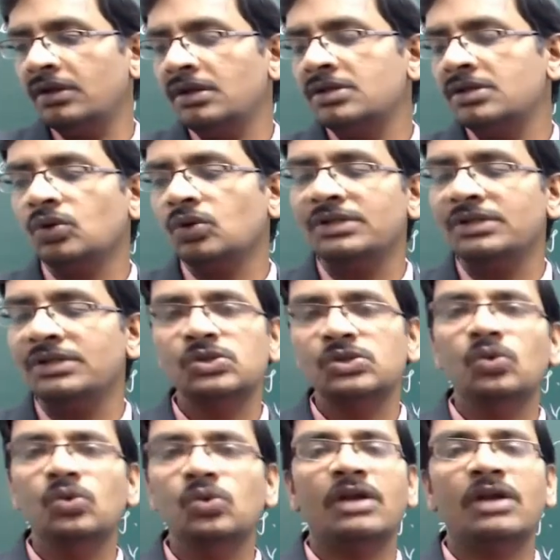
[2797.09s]
So this U
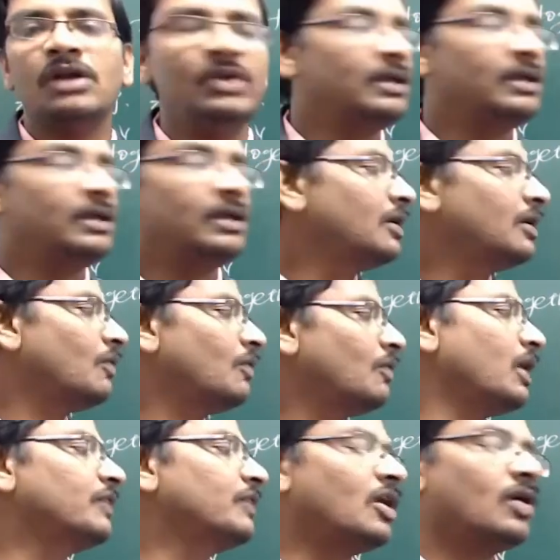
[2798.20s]
and V, why
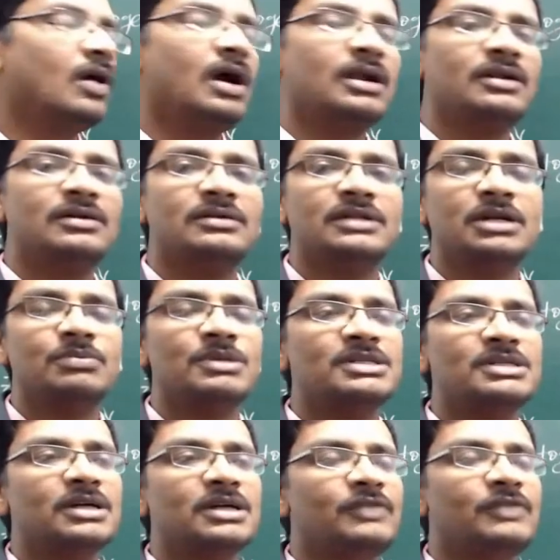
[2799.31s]
we have got that much
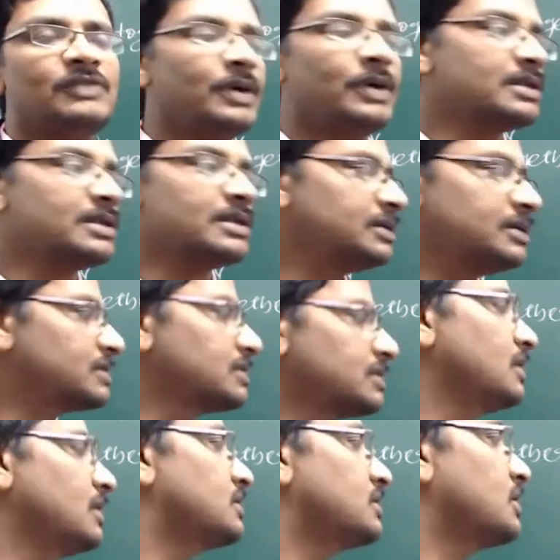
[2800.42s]
of importance is,
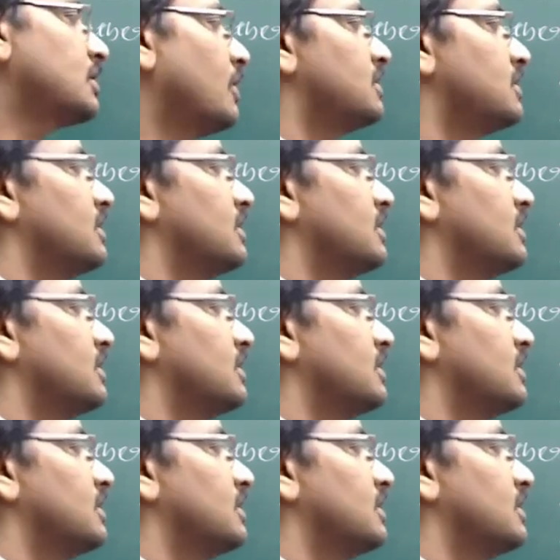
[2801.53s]
suppose